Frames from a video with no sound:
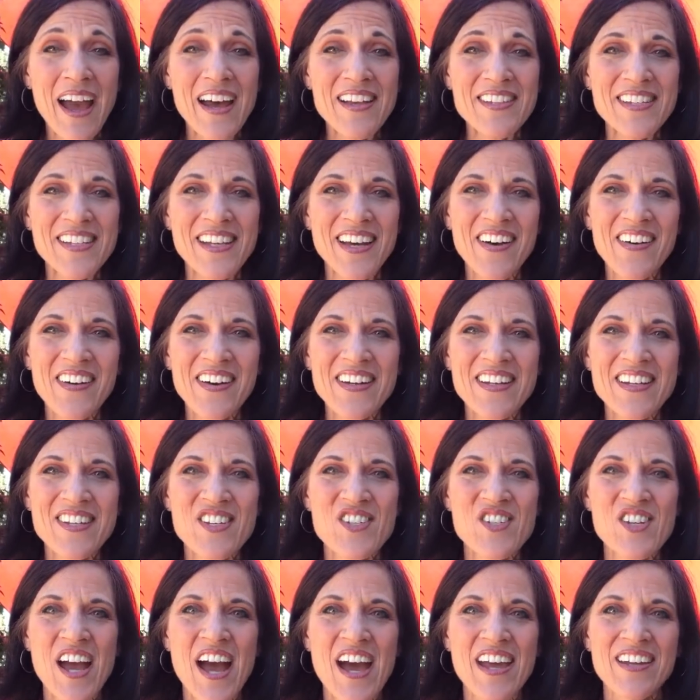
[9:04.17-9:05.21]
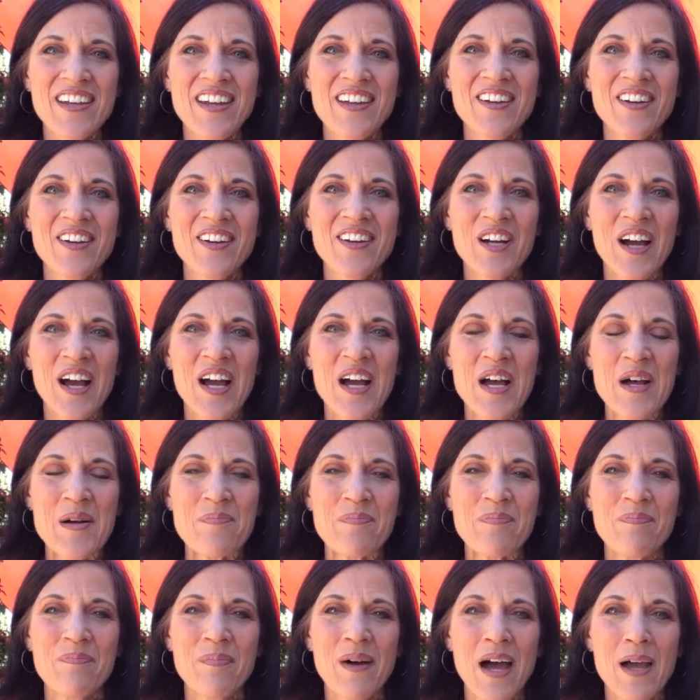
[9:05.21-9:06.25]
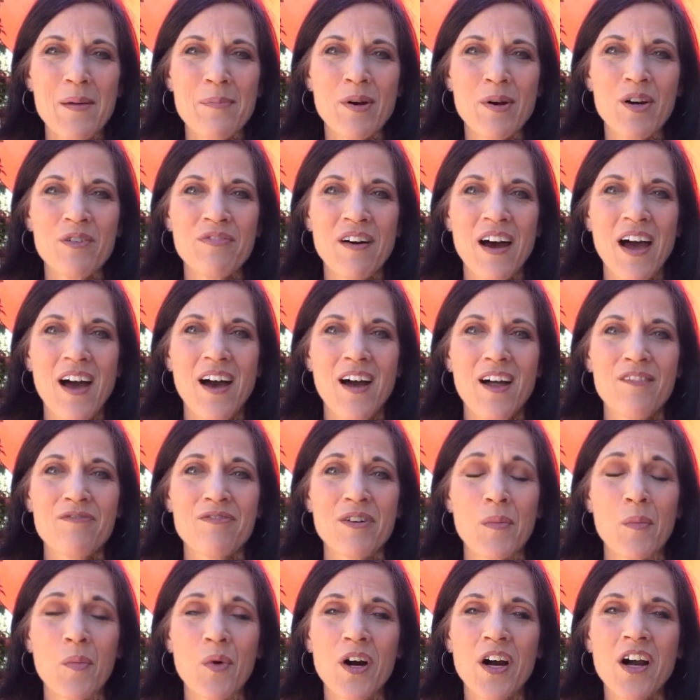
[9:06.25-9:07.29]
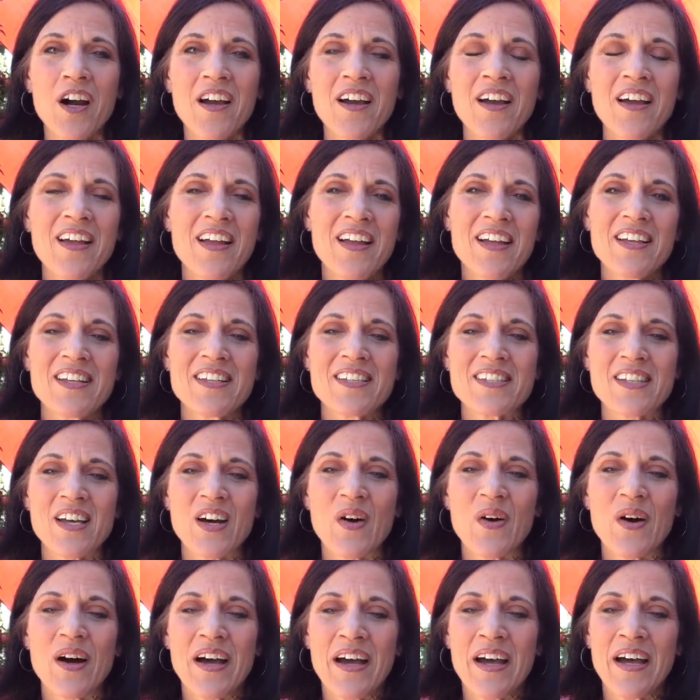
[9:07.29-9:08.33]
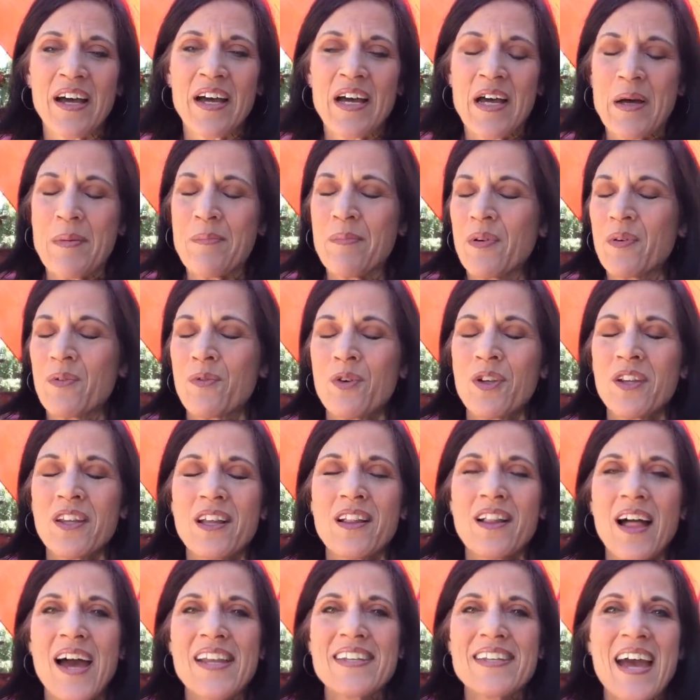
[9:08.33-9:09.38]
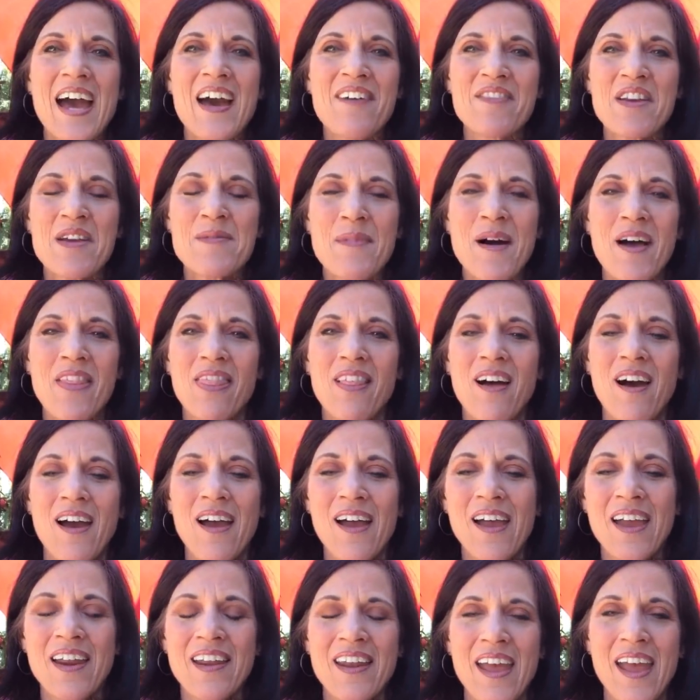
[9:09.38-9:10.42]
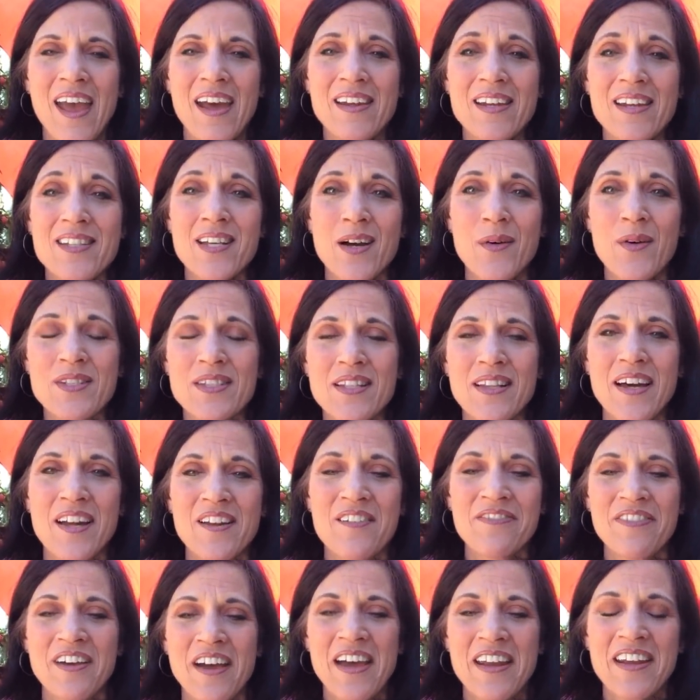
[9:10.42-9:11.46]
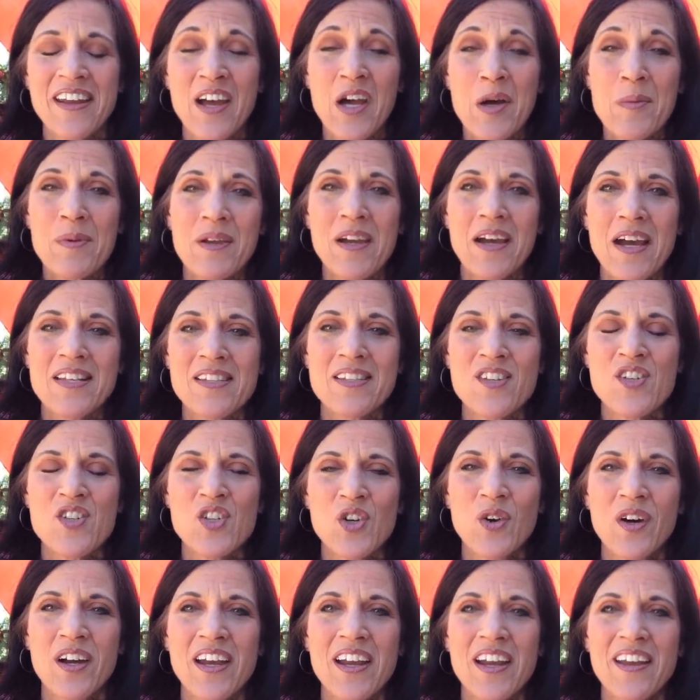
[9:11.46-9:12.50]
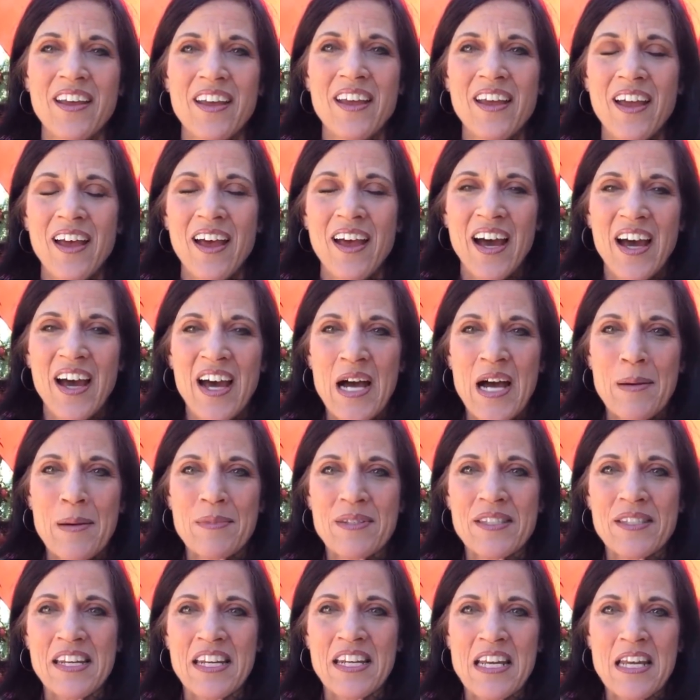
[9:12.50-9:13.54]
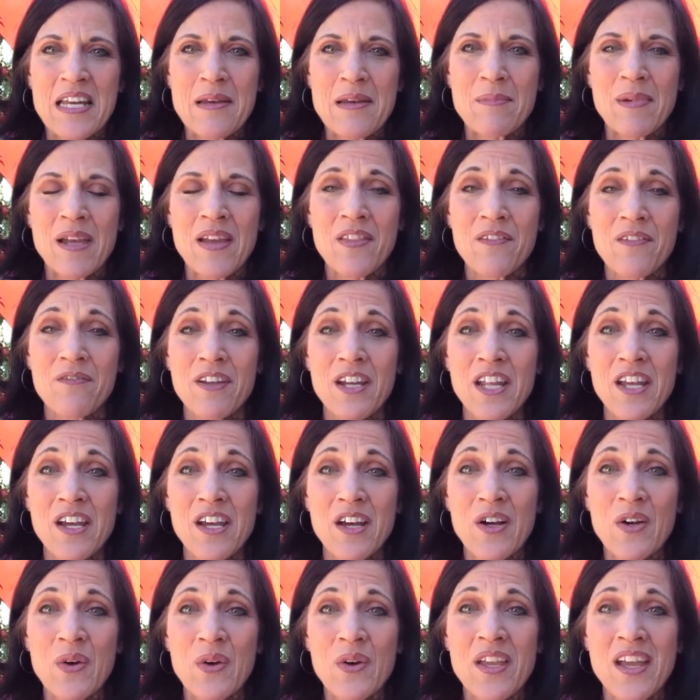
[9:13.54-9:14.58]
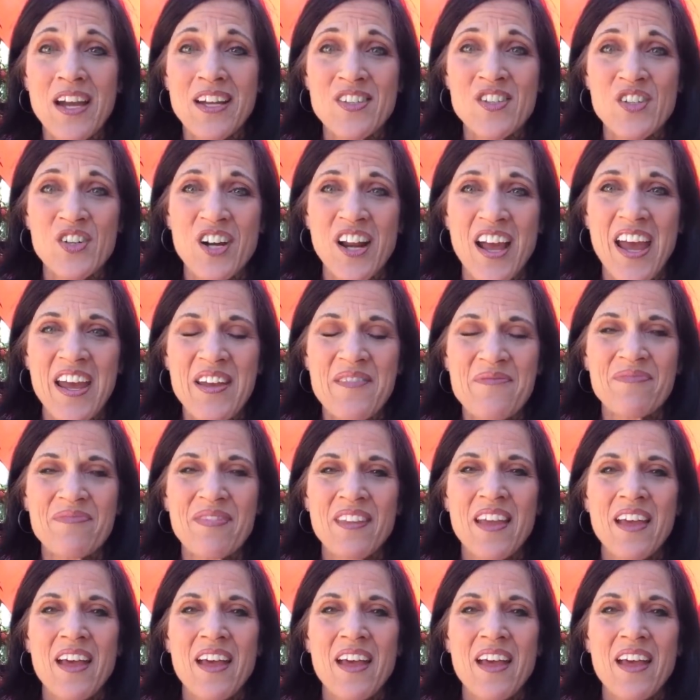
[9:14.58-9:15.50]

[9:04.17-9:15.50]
How's it going? He's chatting under um, my profile from work. So um, really glad to have him online and he's always a lot of fun. I hope you guys enjoyed um, seen him in the video yesterday.